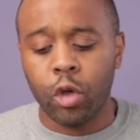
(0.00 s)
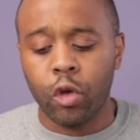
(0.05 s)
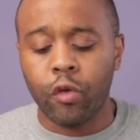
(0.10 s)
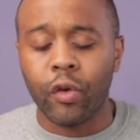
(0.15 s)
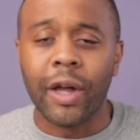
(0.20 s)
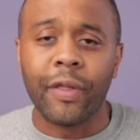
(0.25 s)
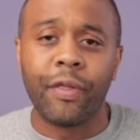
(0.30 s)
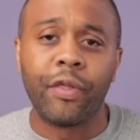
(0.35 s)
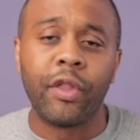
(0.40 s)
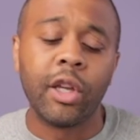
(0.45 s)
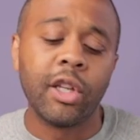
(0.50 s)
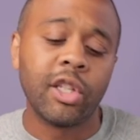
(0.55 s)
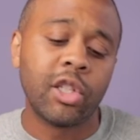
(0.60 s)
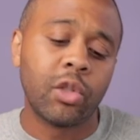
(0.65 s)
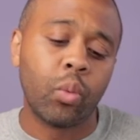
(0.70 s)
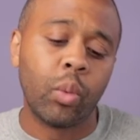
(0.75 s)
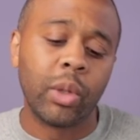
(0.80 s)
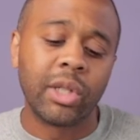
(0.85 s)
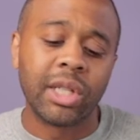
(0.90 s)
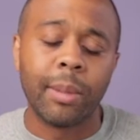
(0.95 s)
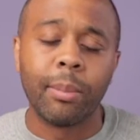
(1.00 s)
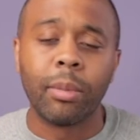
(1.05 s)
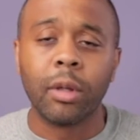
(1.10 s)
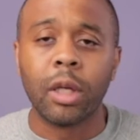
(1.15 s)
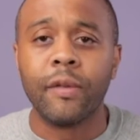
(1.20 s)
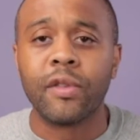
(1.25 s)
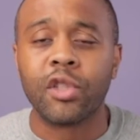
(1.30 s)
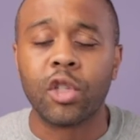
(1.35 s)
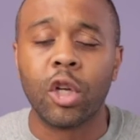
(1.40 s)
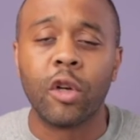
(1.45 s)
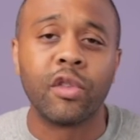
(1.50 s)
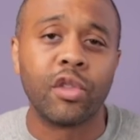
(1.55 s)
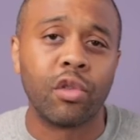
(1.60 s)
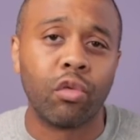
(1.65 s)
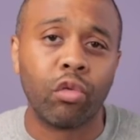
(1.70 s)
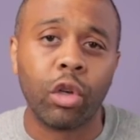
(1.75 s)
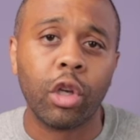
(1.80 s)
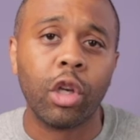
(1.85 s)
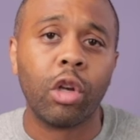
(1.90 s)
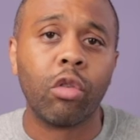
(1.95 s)
You've got this, which I believe serves as a
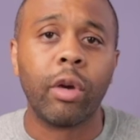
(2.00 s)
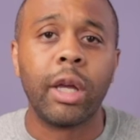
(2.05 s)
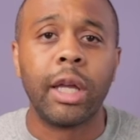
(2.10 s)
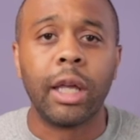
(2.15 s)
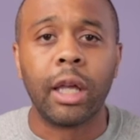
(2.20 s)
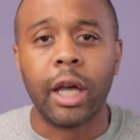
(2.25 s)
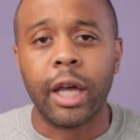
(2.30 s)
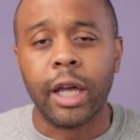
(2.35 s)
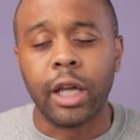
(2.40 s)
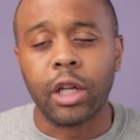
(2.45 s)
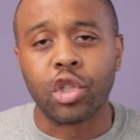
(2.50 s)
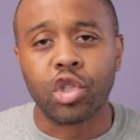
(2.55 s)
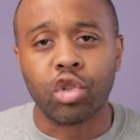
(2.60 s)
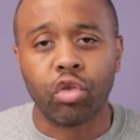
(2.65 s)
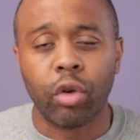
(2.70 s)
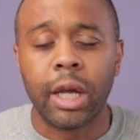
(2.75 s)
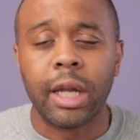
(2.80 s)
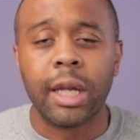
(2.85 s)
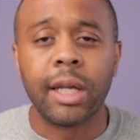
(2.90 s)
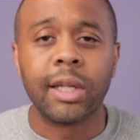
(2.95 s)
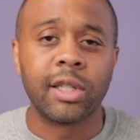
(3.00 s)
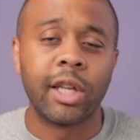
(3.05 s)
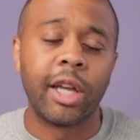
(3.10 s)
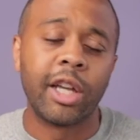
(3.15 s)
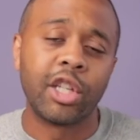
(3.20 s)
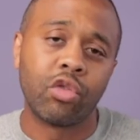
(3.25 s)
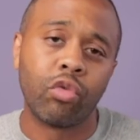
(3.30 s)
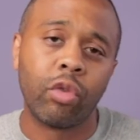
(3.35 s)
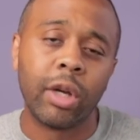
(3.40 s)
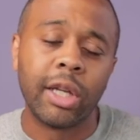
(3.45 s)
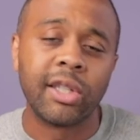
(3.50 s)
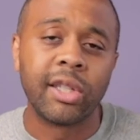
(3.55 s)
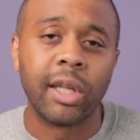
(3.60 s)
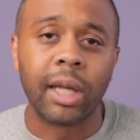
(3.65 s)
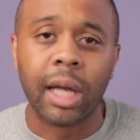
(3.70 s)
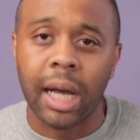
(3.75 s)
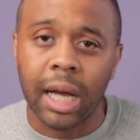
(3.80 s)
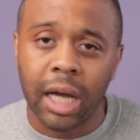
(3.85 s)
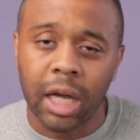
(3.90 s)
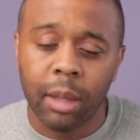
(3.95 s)
really great like training /
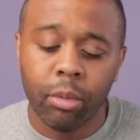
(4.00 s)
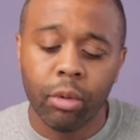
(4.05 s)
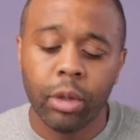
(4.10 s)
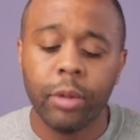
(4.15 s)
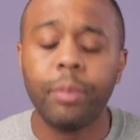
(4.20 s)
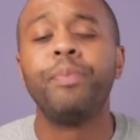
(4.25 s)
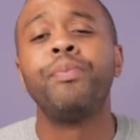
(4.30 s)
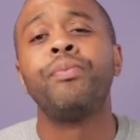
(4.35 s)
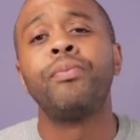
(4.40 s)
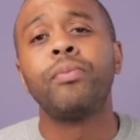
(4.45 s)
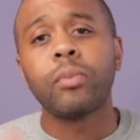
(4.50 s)
racing hybrid.